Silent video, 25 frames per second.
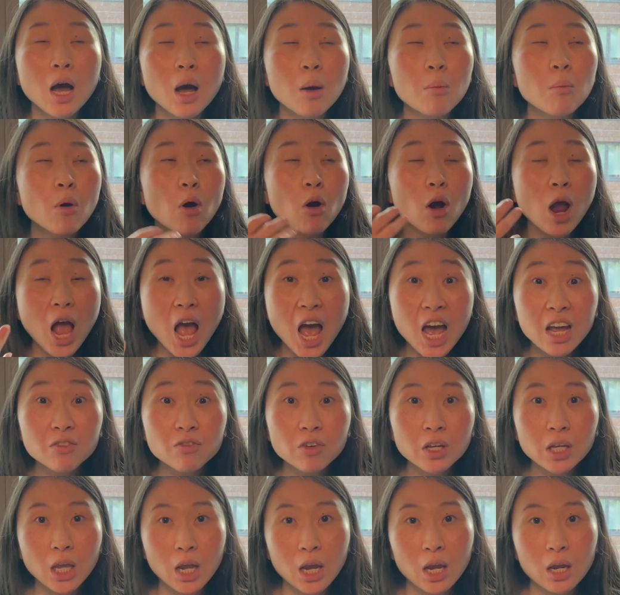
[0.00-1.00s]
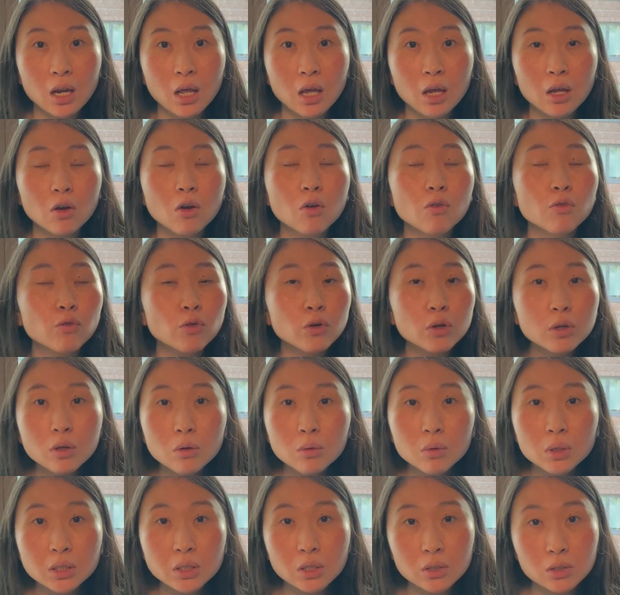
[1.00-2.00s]
or advocating for
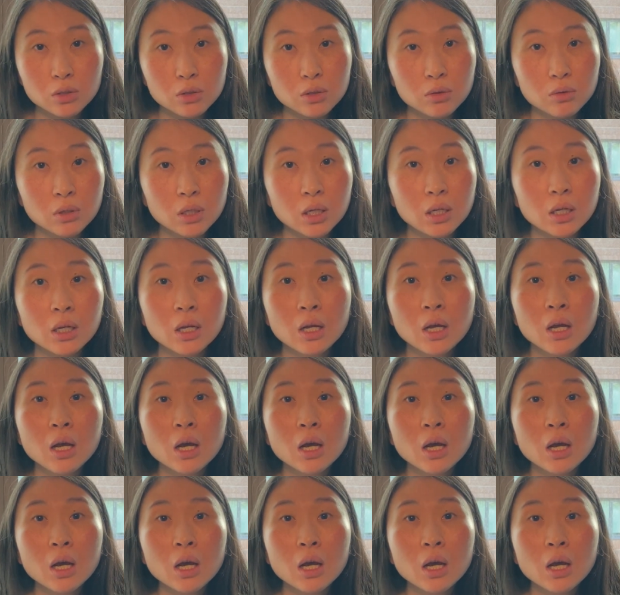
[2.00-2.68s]
you as a student